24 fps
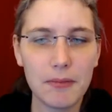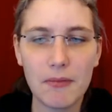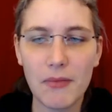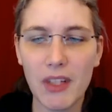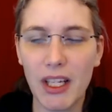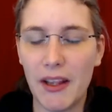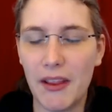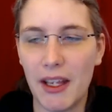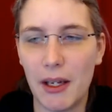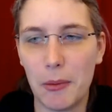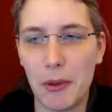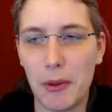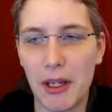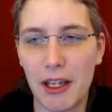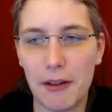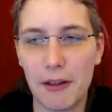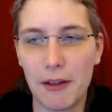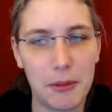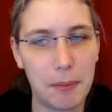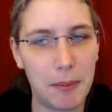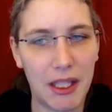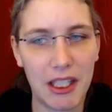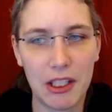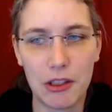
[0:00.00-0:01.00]
and then we have a
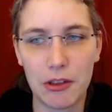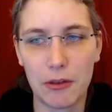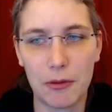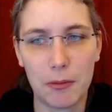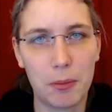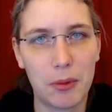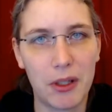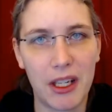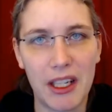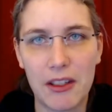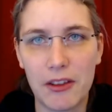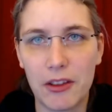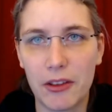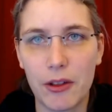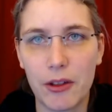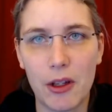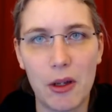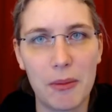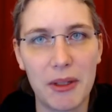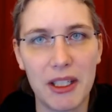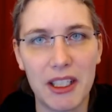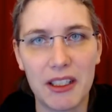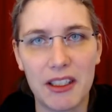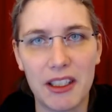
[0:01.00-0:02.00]
bunch of
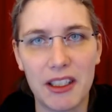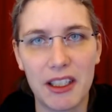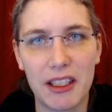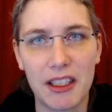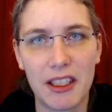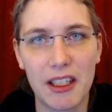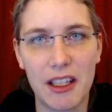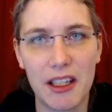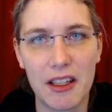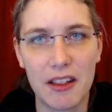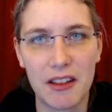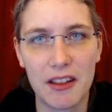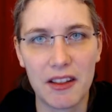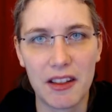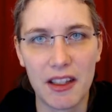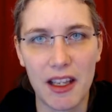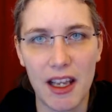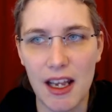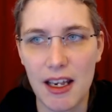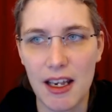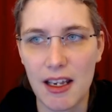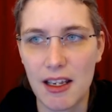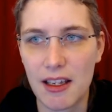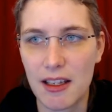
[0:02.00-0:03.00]
brainstorming tickets
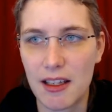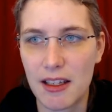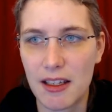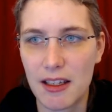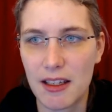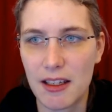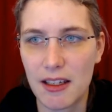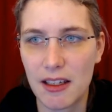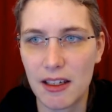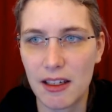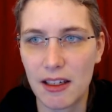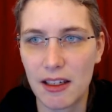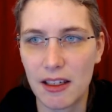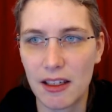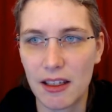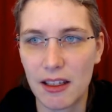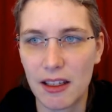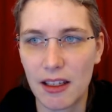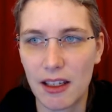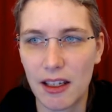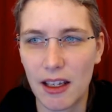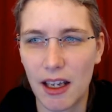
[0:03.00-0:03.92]
and uh,